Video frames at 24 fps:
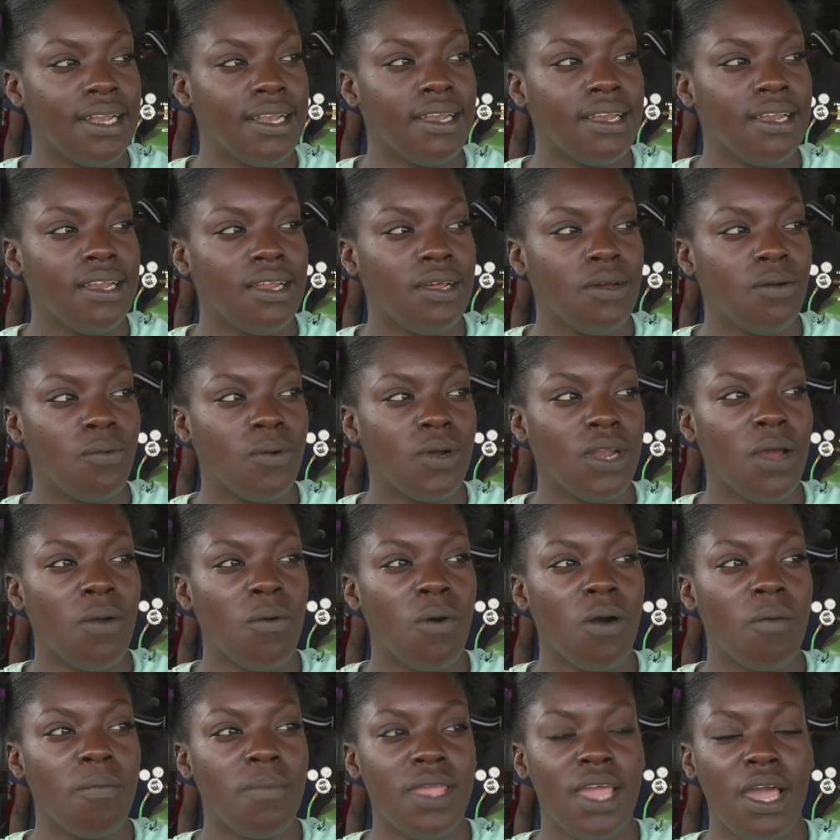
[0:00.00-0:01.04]
And what I
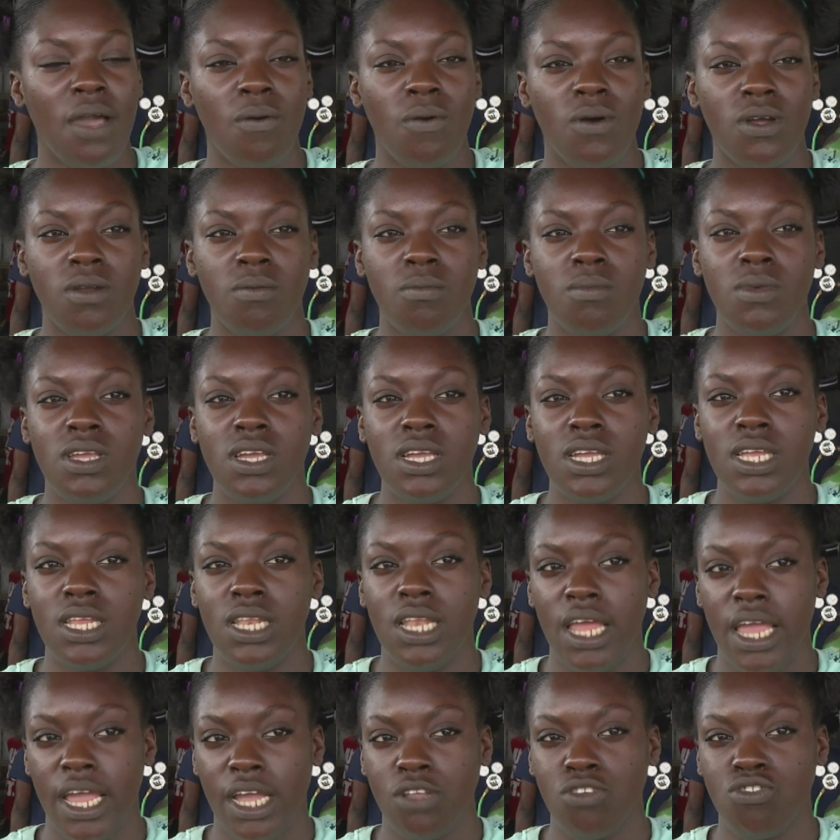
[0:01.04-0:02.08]
want to be, I want to be an
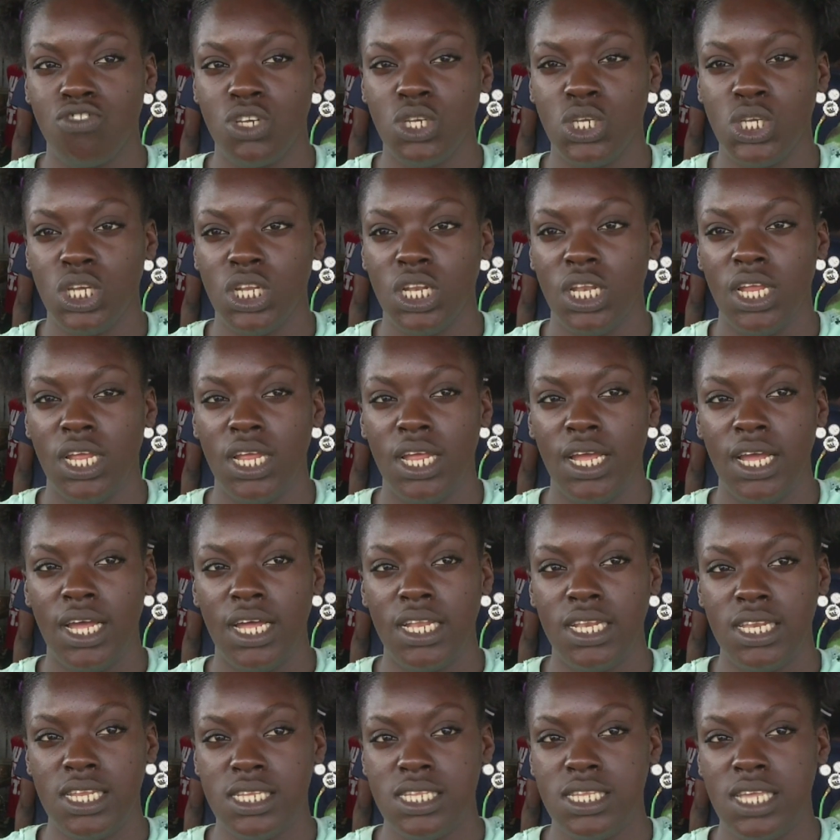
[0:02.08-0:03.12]
electrician.
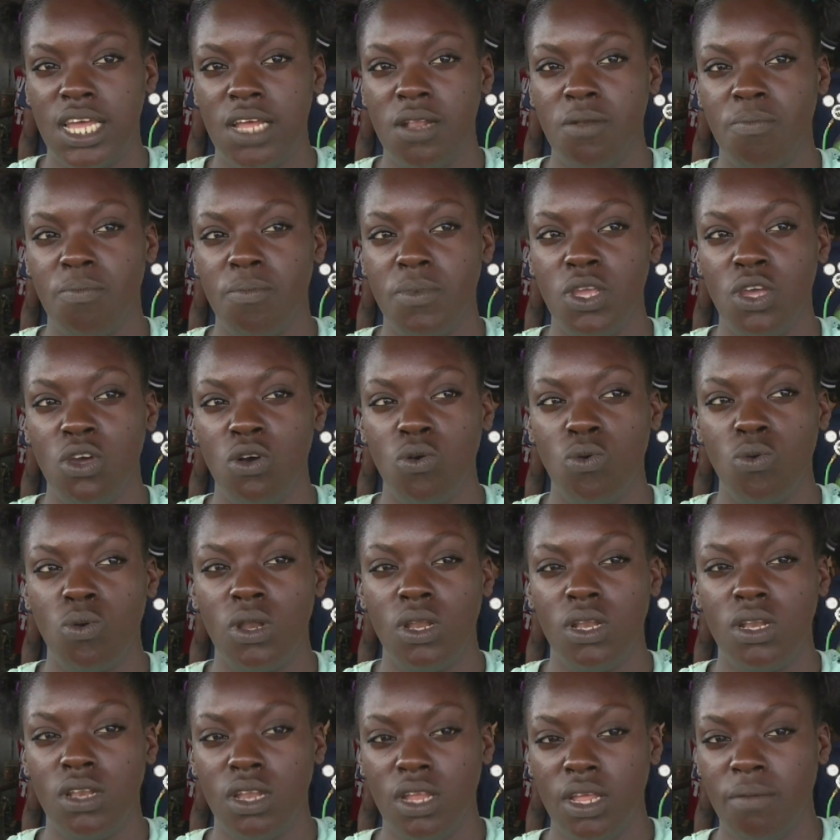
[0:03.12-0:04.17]
And this helped me out
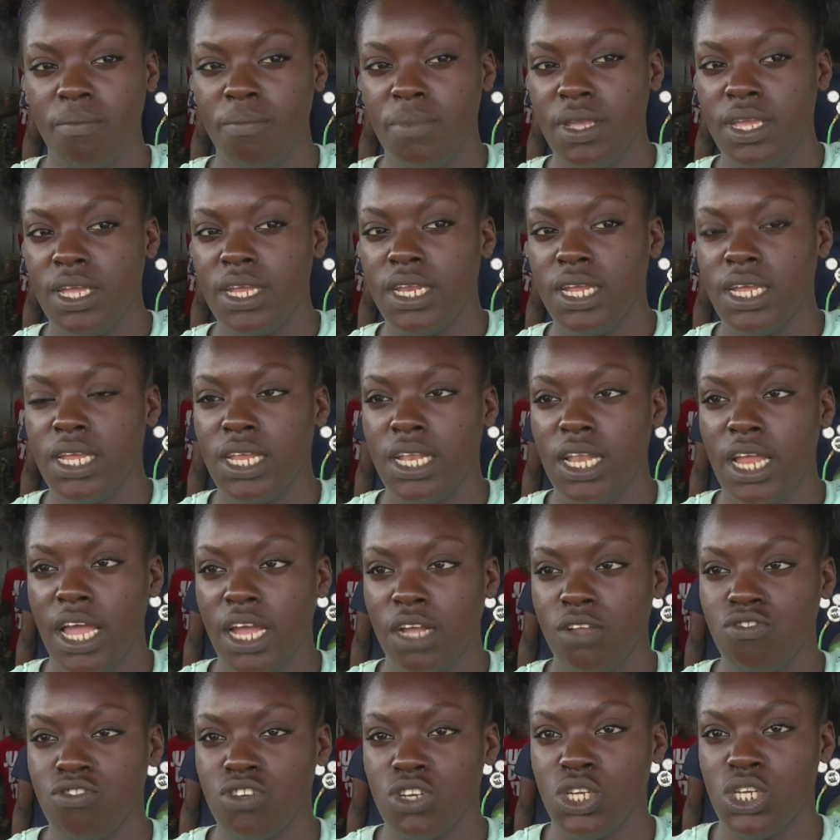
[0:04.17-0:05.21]
in being an
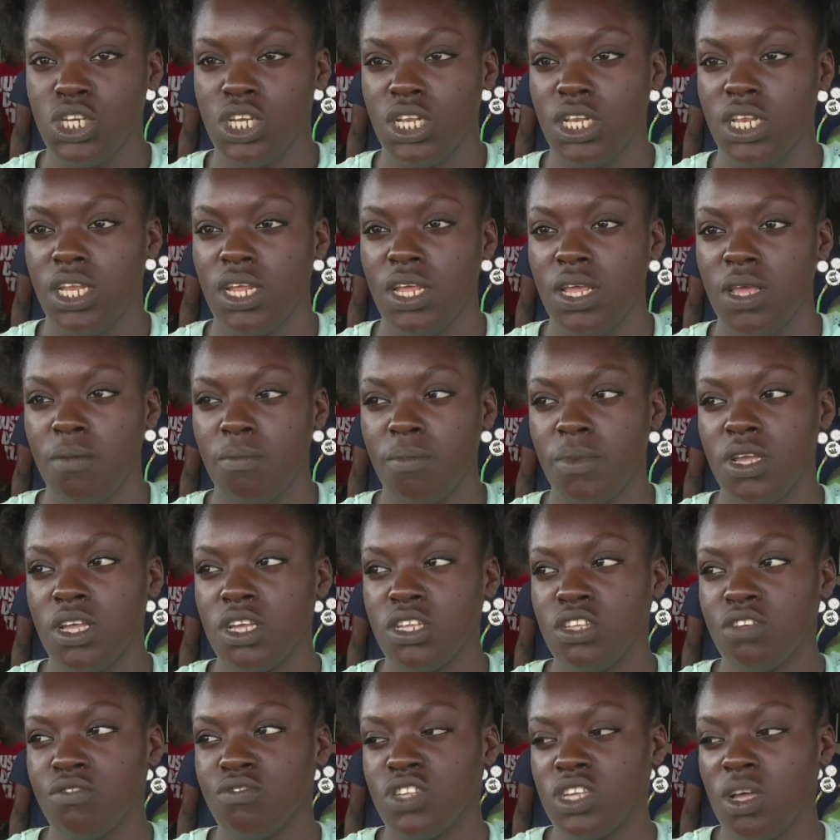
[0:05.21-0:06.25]
electrician.
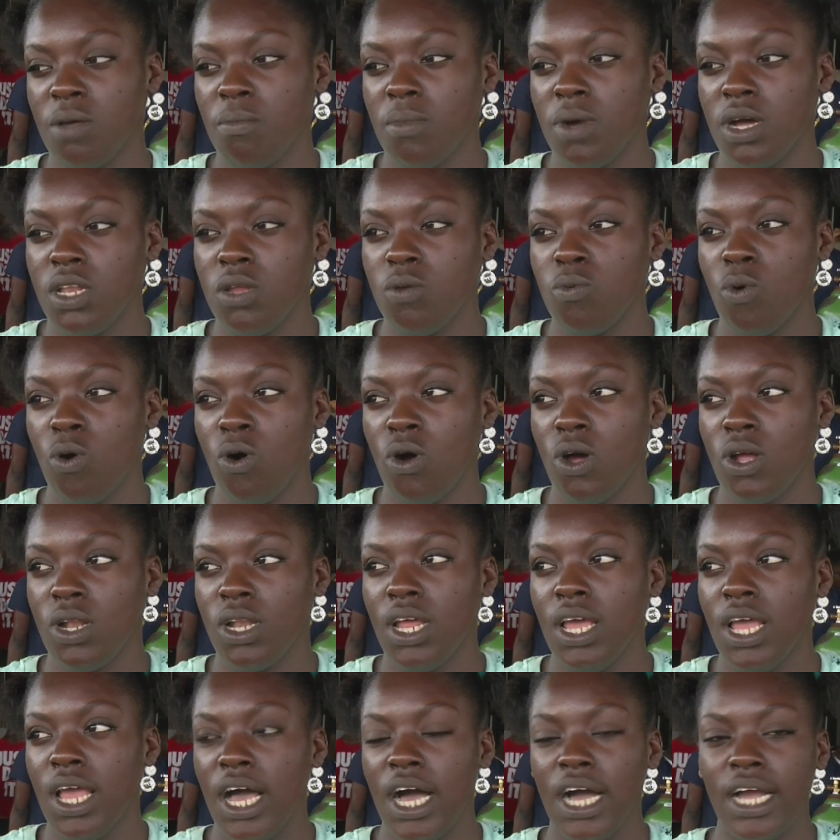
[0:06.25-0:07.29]
Because if somebody want
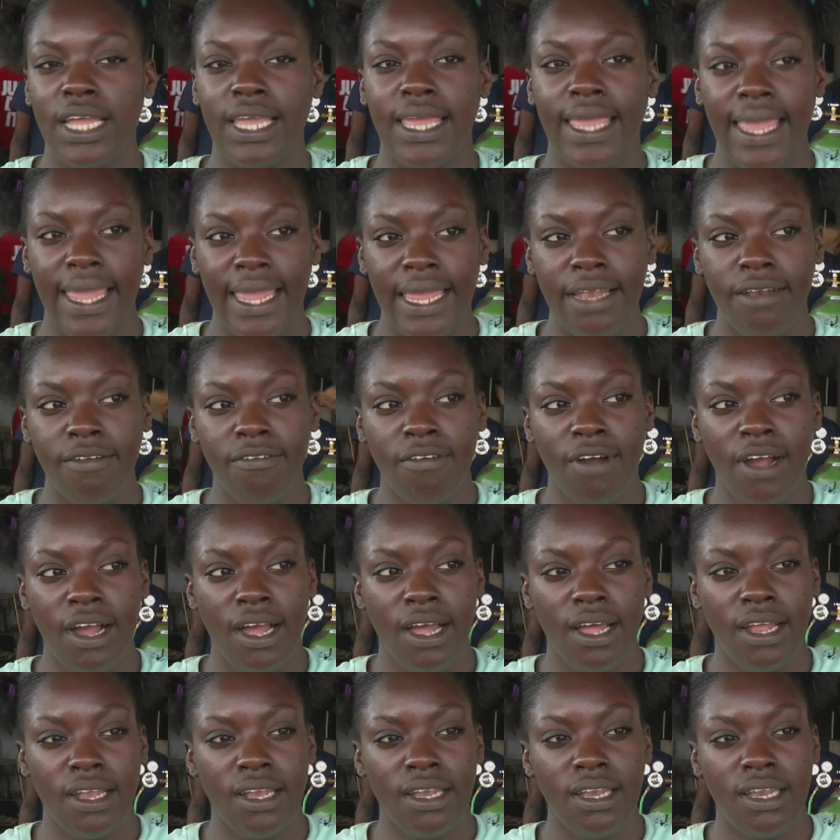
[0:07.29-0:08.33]
a gate
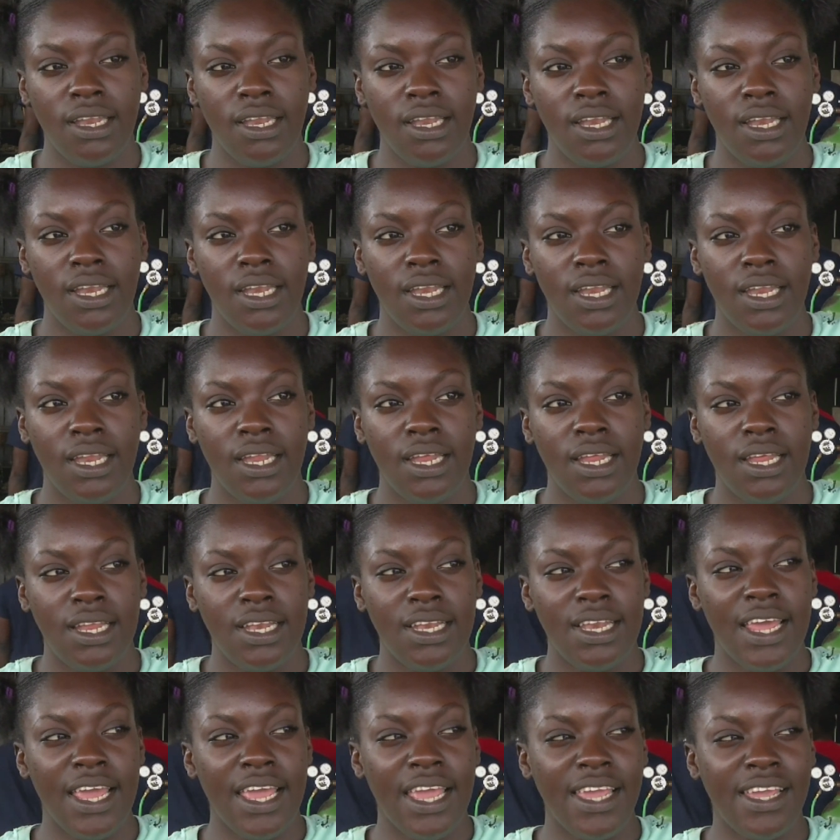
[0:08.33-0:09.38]
run,
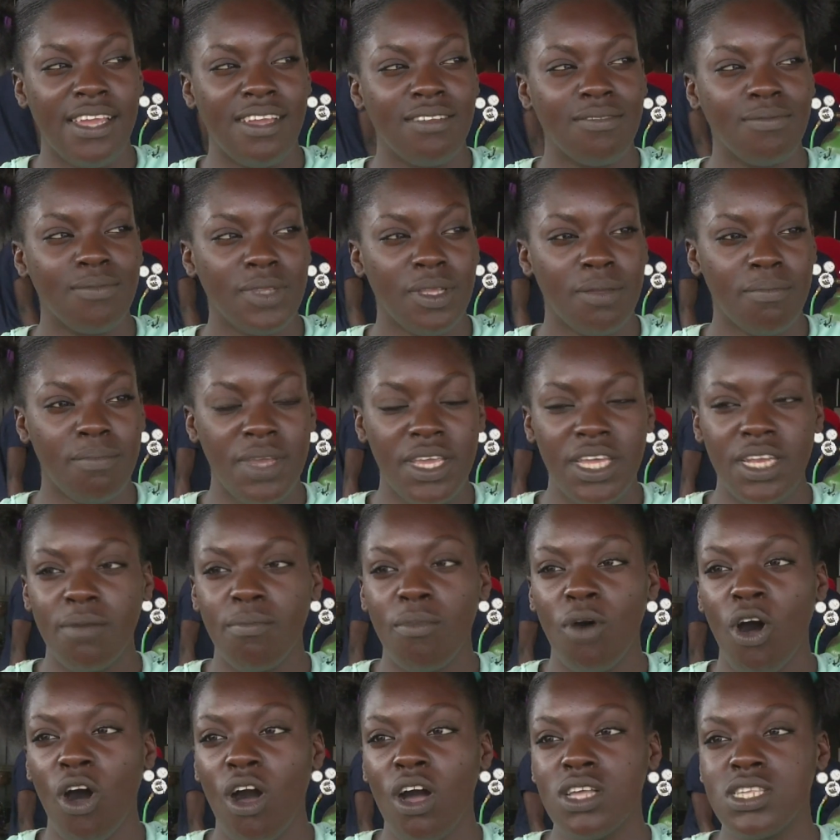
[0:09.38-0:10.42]
they need a
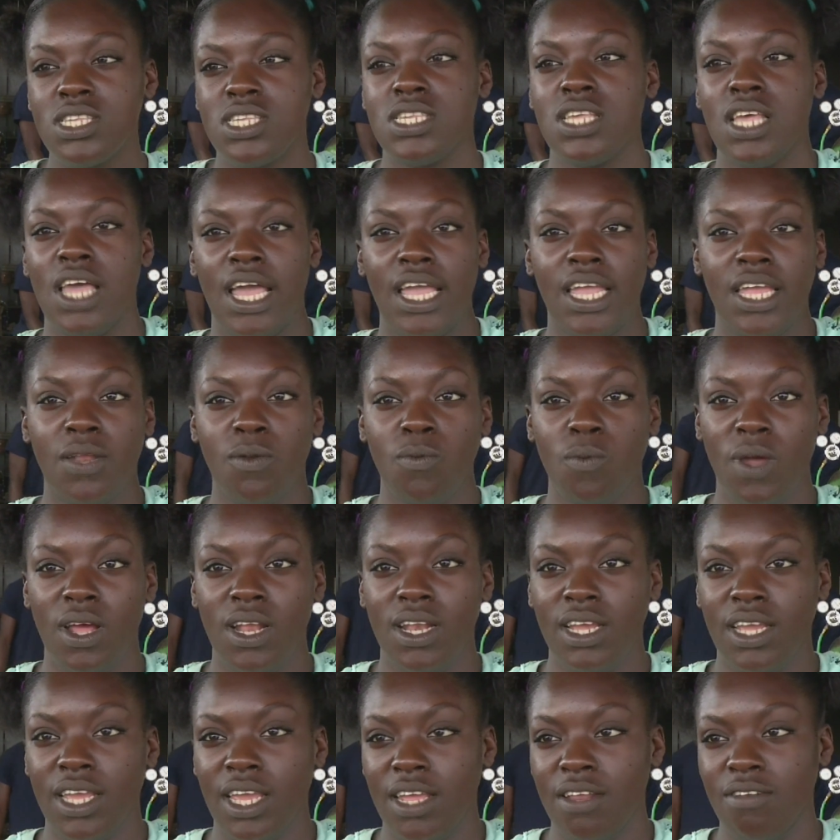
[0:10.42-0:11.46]
box, I get well
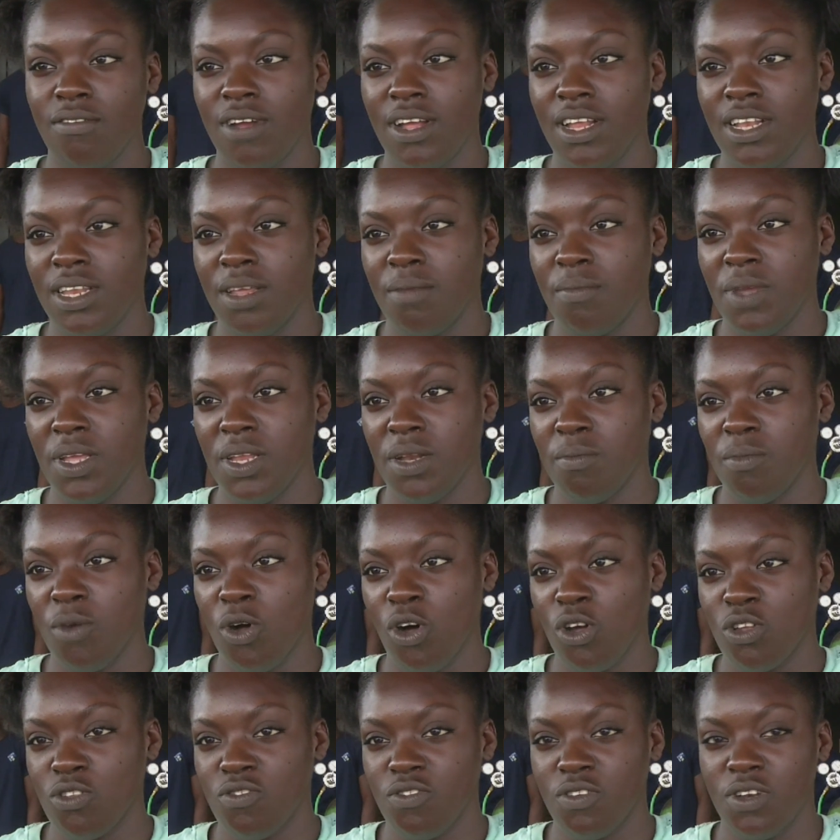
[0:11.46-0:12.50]
a gate run, they need a
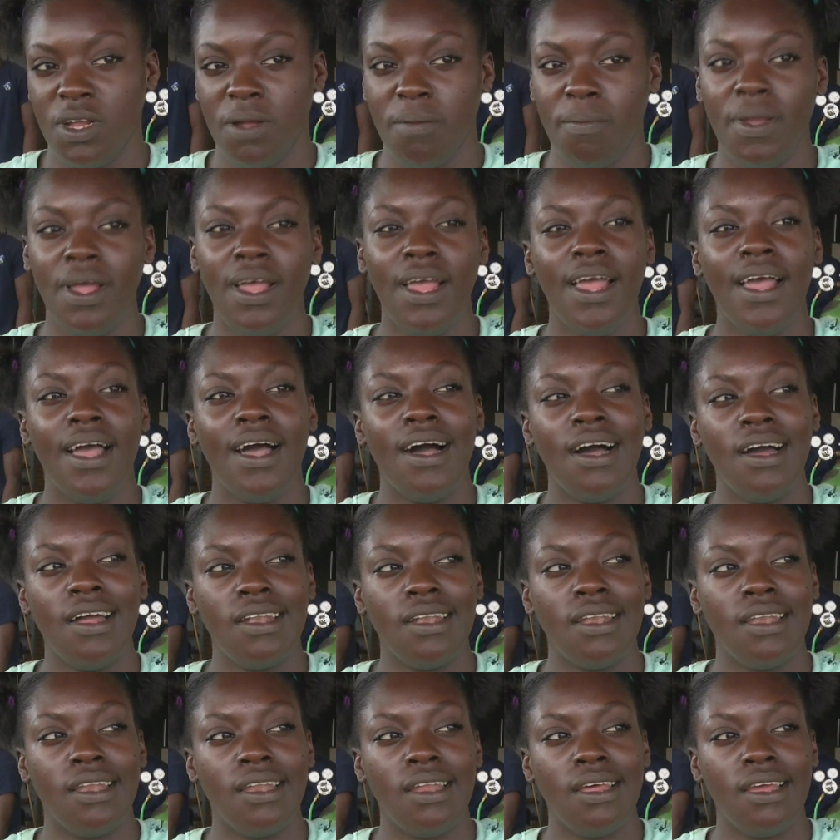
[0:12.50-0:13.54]
box for them.
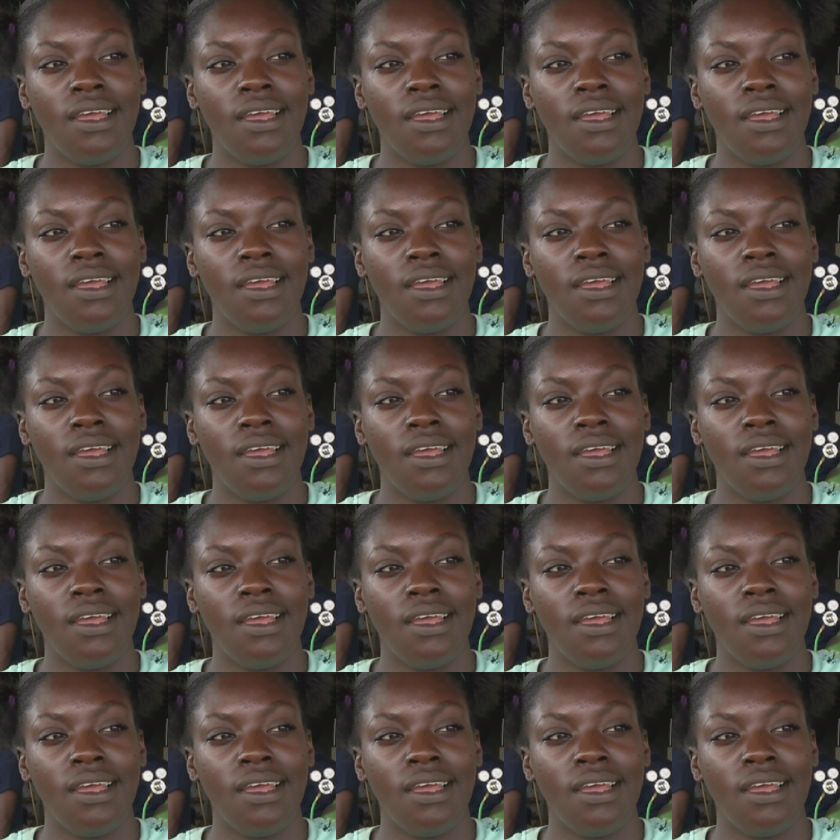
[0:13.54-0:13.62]
And